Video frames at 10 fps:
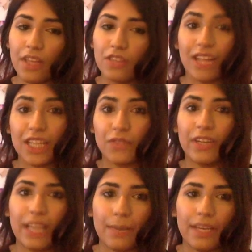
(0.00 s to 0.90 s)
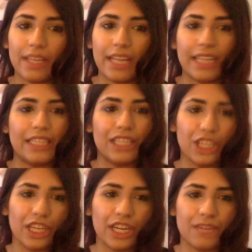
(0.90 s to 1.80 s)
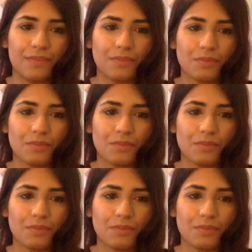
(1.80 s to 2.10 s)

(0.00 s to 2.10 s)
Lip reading: So that's what I mean. And then here